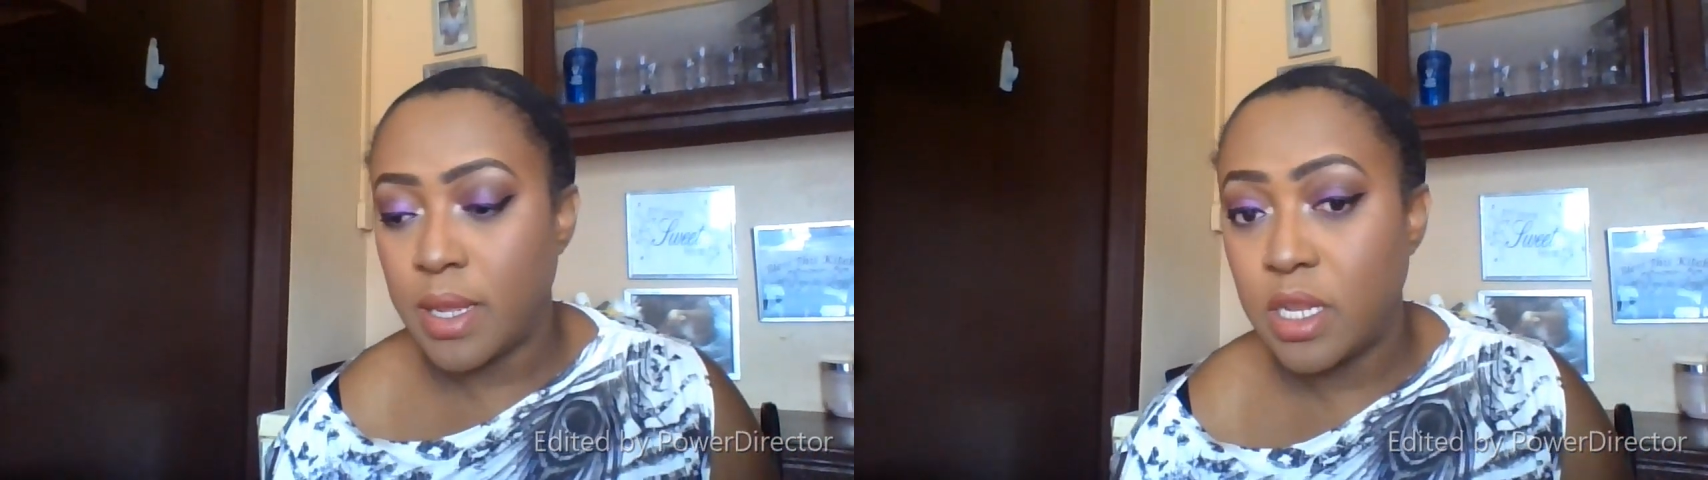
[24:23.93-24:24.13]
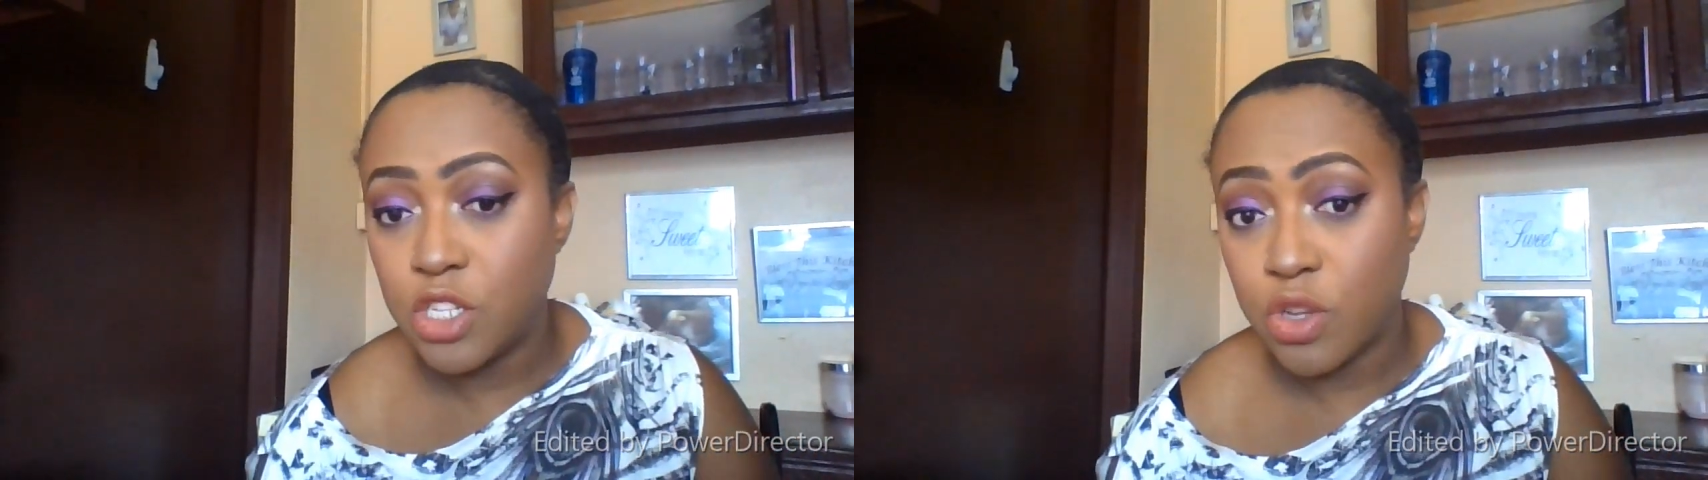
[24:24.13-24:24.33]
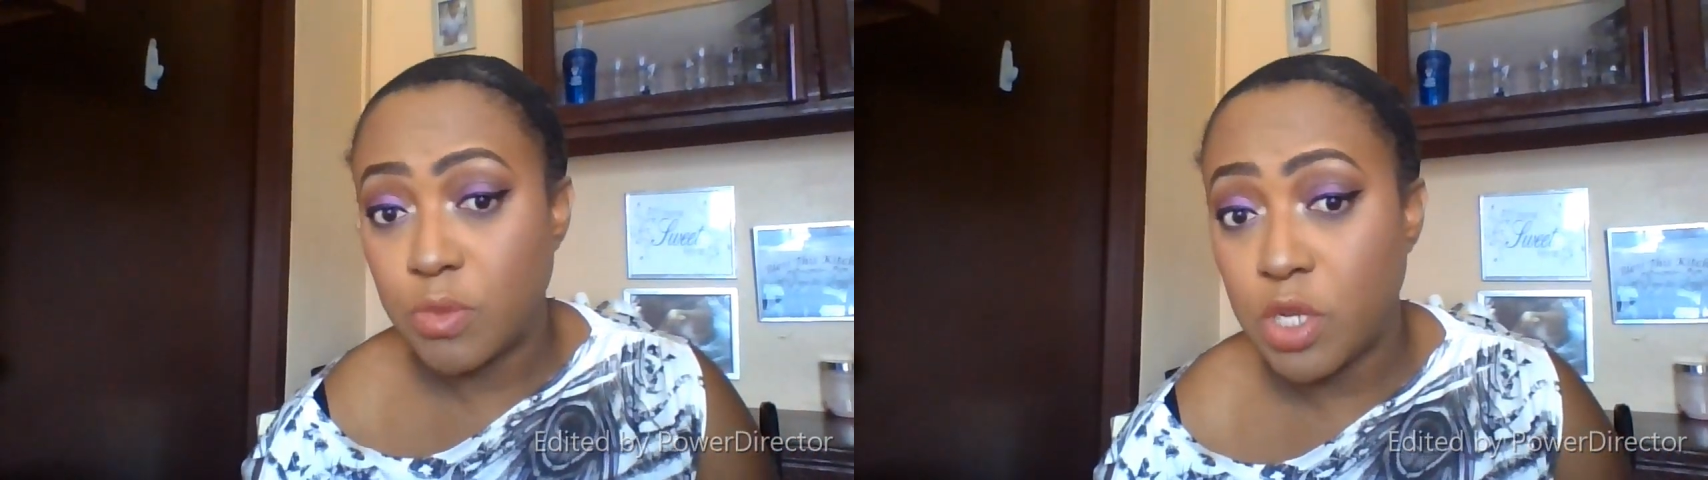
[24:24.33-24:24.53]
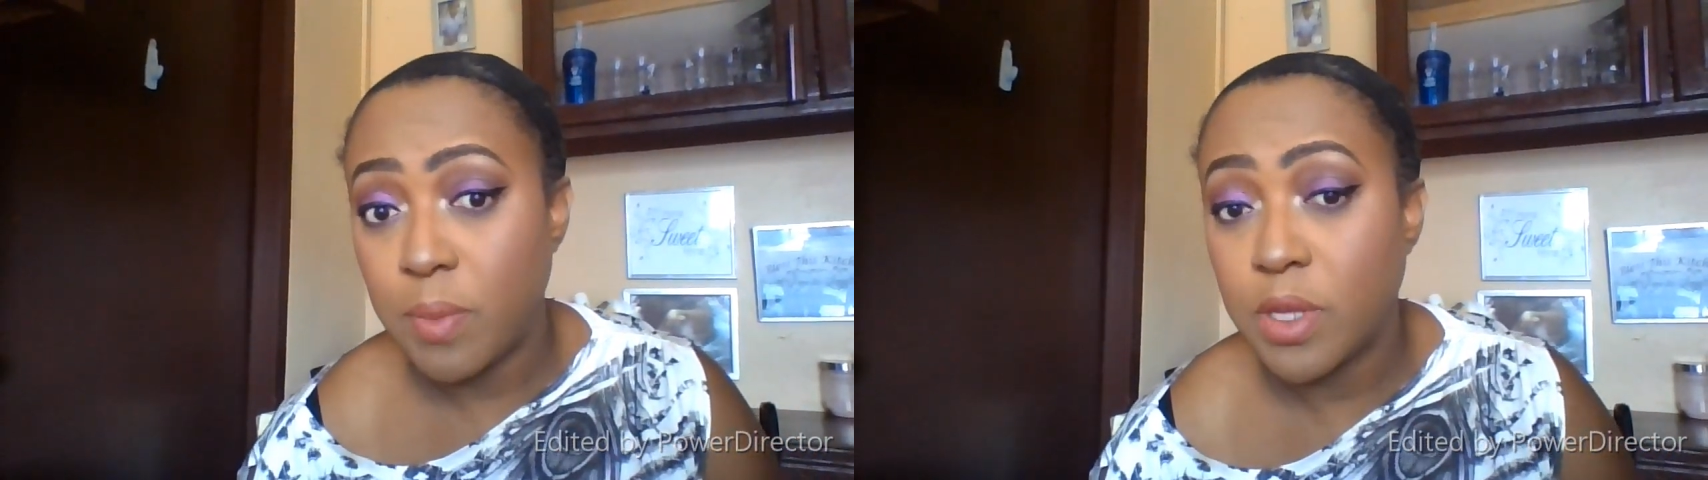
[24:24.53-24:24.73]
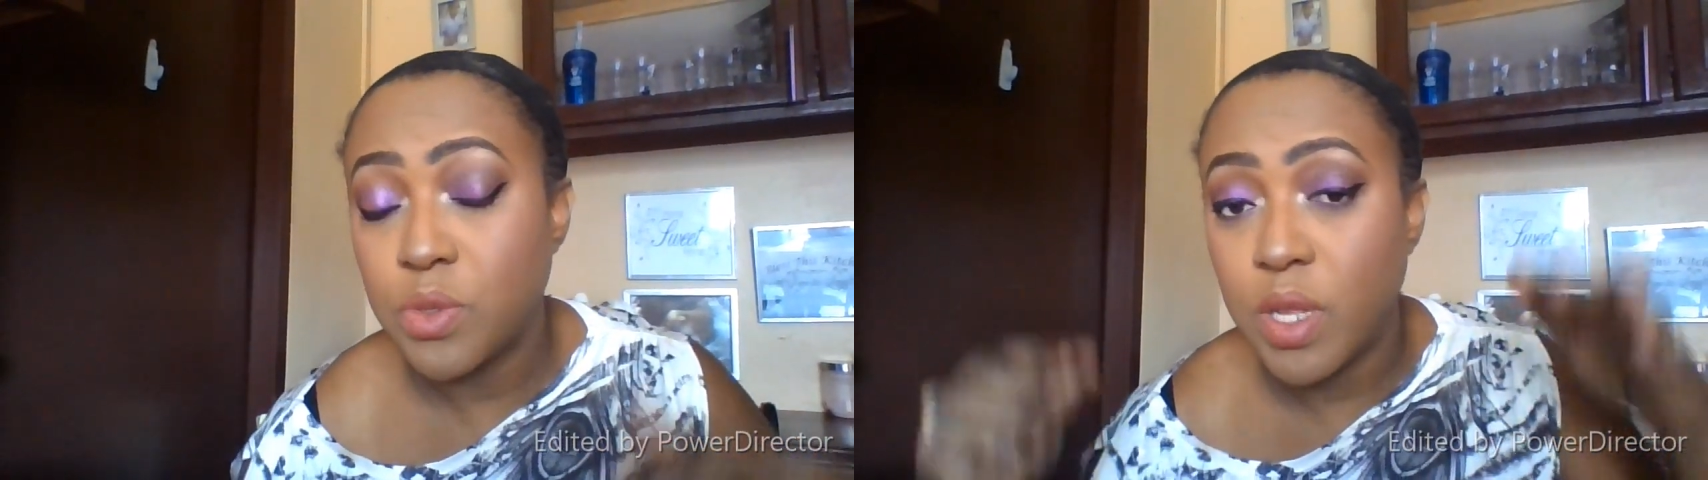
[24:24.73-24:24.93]
in the description
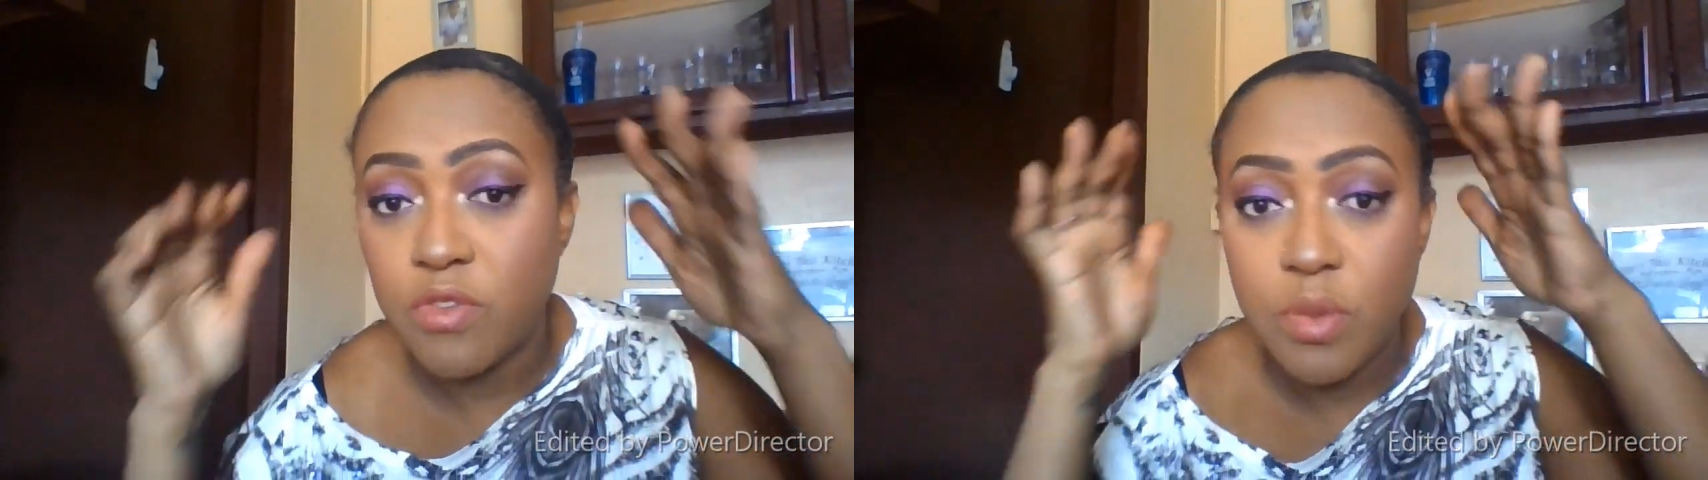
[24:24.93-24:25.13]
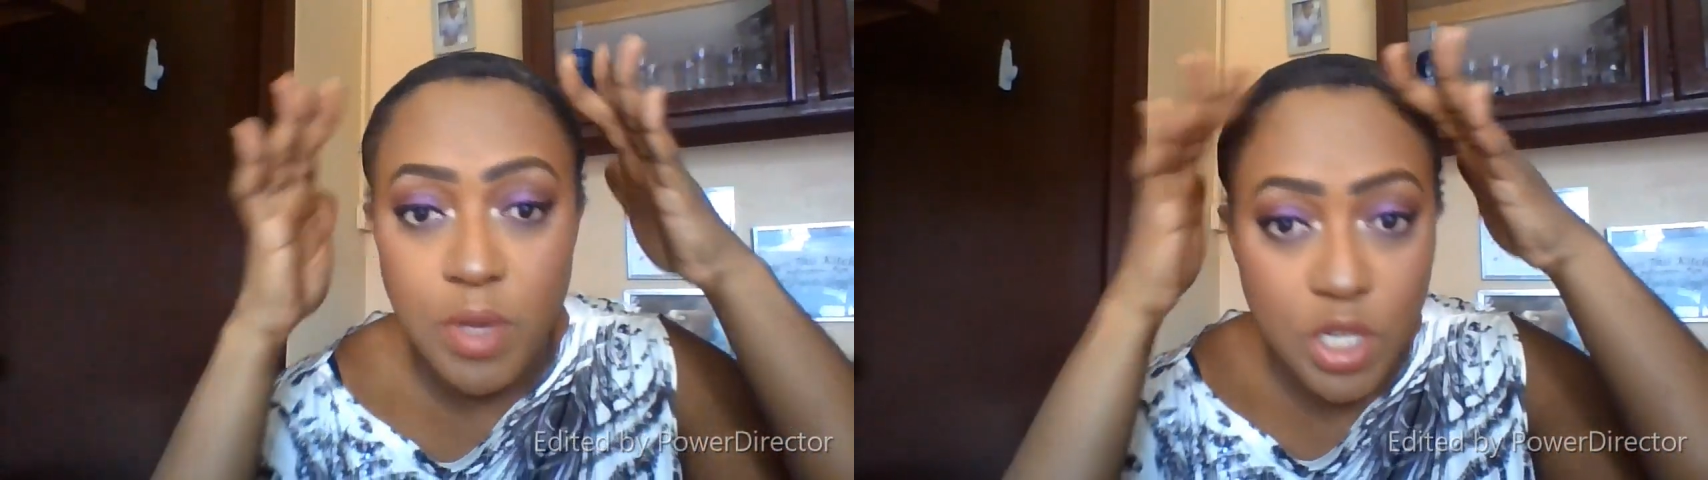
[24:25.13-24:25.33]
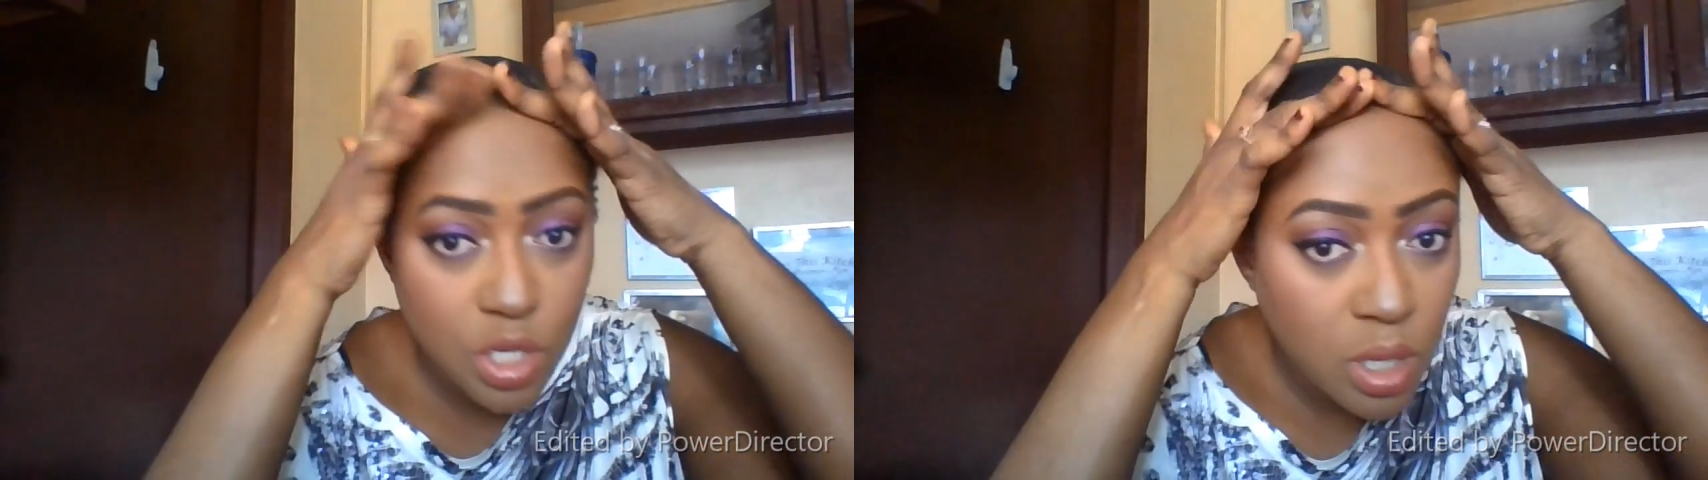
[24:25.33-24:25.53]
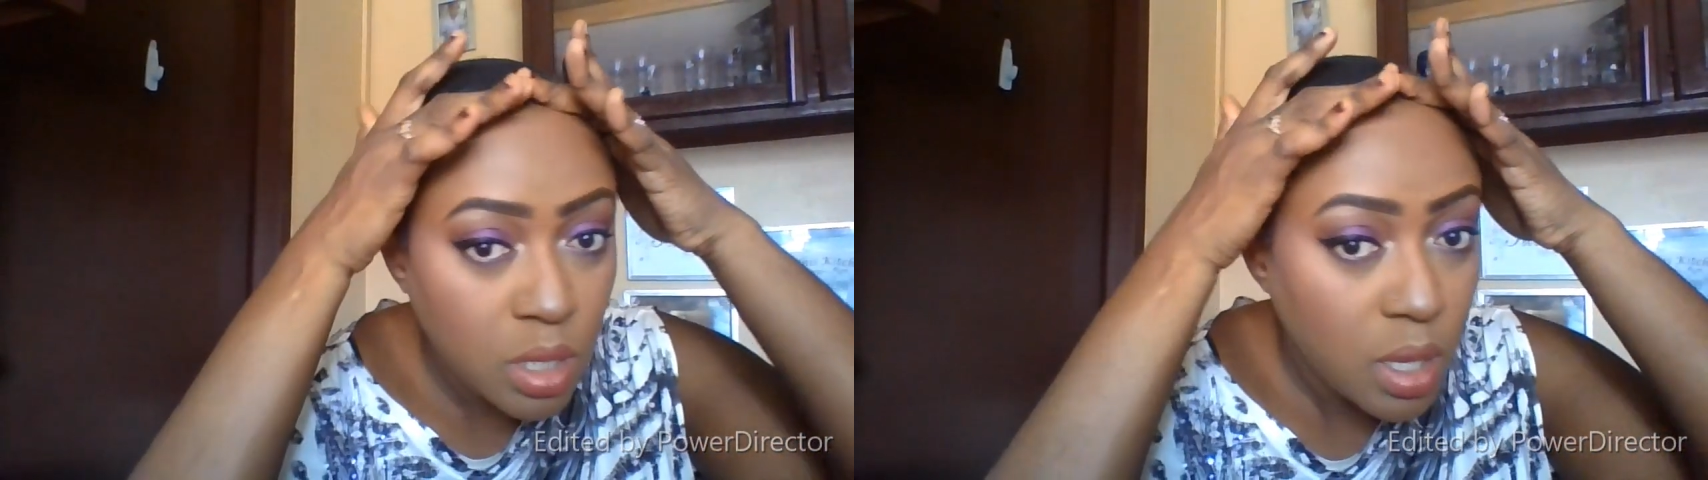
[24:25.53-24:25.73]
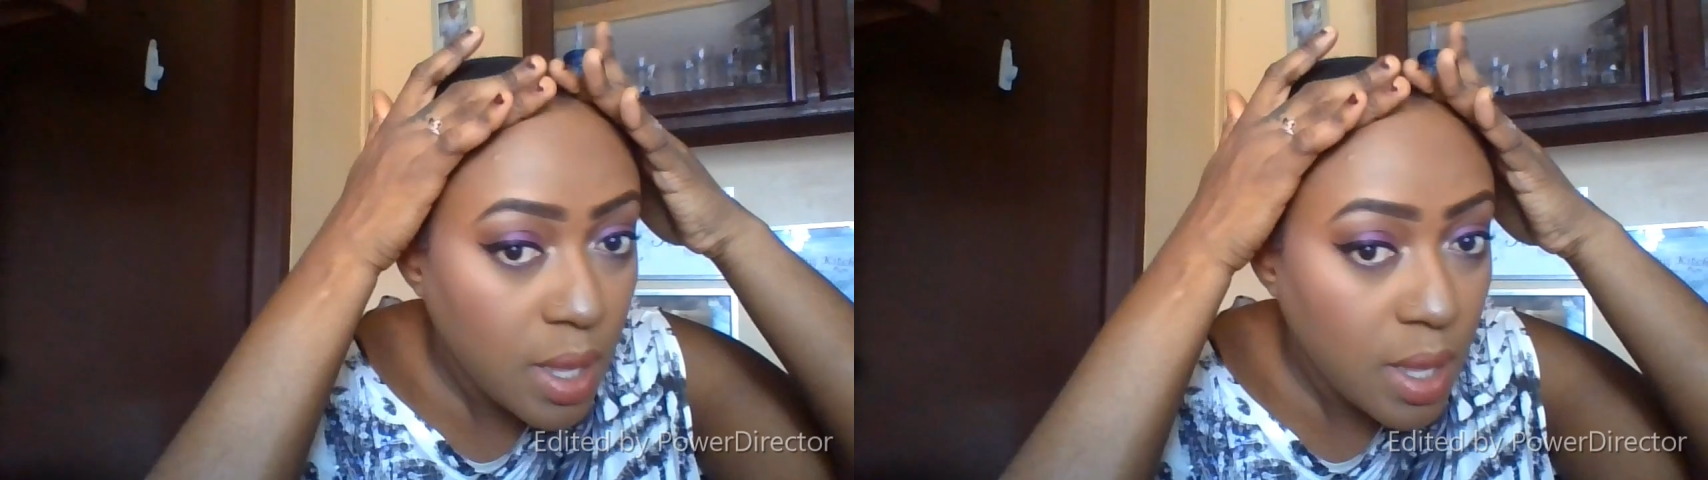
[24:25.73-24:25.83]
box with the information,